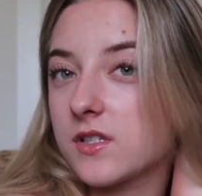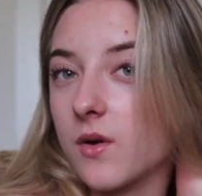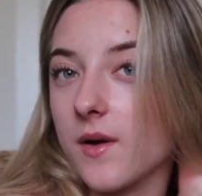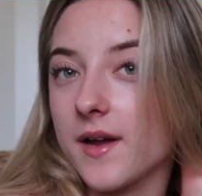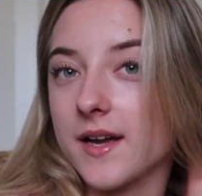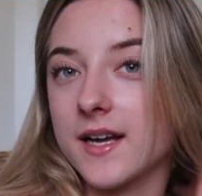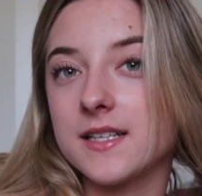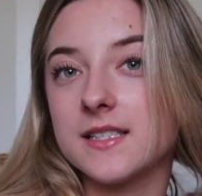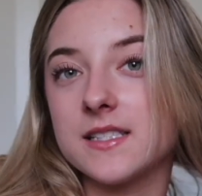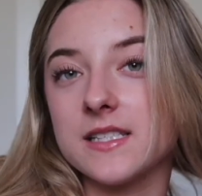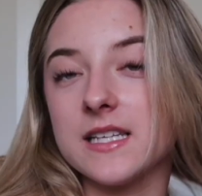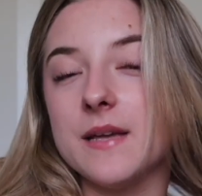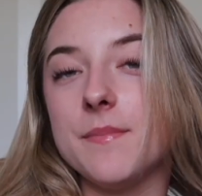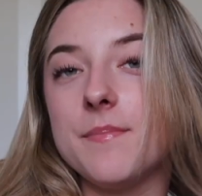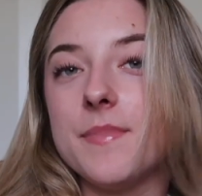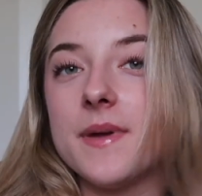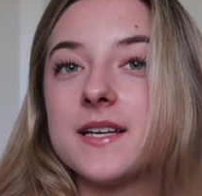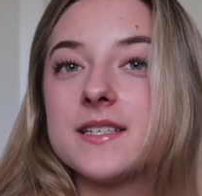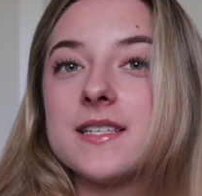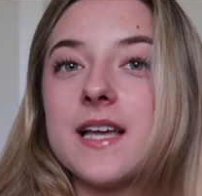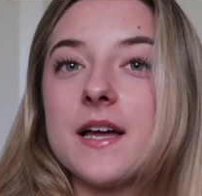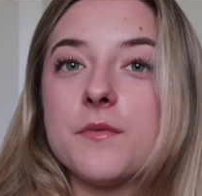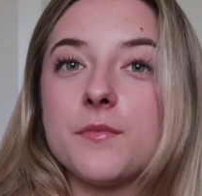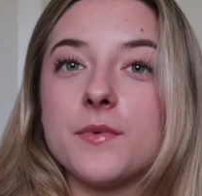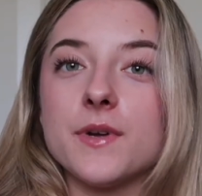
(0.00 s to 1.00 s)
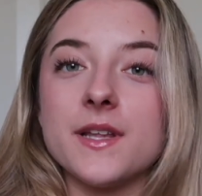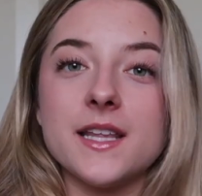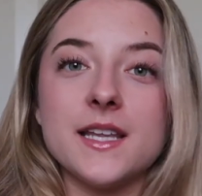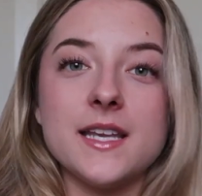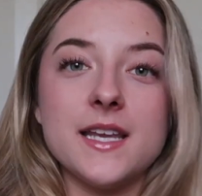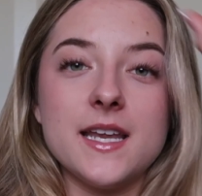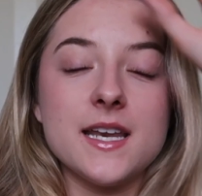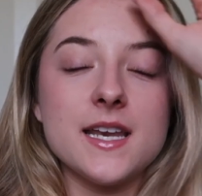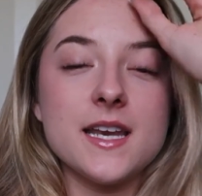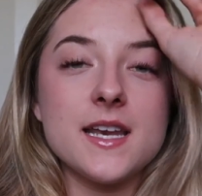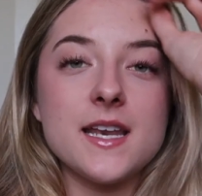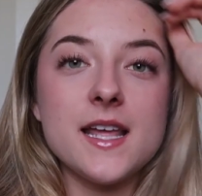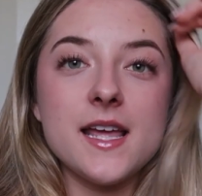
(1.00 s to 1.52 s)
so I could sleep because I really
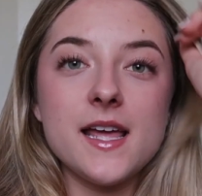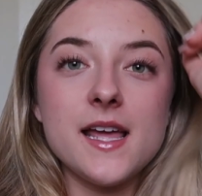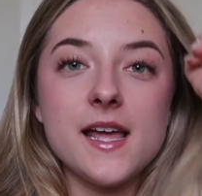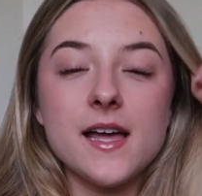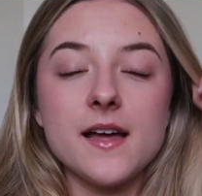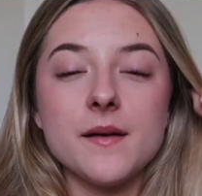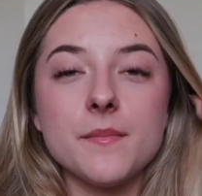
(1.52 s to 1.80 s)
needed it.